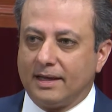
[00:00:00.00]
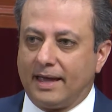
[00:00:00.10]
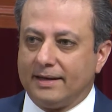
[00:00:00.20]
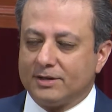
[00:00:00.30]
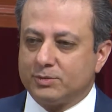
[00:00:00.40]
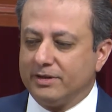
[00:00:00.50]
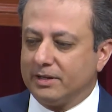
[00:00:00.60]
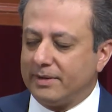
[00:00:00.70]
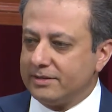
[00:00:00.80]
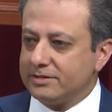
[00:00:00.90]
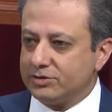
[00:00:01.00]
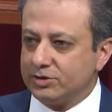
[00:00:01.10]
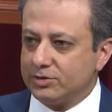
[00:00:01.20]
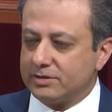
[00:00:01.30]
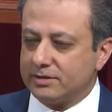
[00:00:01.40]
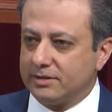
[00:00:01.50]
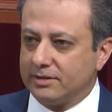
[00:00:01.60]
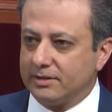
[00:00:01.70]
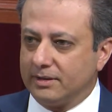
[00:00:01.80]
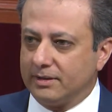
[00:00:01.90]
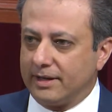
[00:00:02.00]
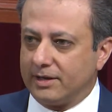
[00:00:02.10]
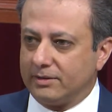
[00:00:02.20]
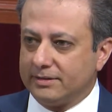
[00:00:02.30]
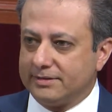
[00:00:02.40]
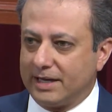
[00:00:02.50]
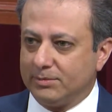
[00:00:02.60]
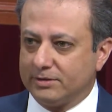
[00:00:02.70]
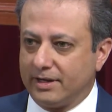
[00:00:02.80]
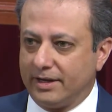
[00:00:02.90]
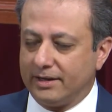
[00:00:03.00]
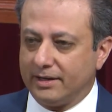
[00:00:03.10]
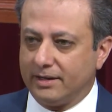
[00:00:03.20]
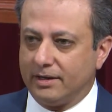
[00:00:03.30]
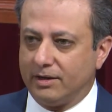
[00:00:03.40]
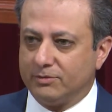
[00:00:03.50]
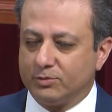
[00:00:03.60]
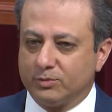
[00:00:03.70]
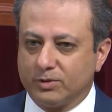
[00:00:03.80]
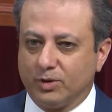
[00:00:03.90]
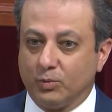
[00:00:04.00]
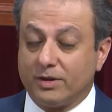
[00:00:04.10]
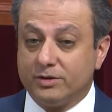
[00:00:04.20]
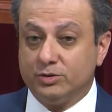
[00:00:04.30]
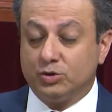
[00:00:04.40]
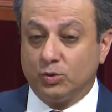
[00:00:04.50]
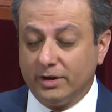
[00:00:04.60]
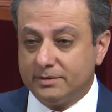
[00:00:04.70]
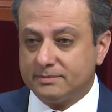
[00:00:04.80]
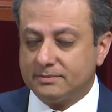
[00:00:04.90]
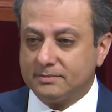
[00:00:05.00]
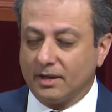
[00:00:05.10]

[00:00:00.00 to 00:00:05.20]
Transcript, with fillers: And as we think about these issues that are on the table today of you know, whether you join,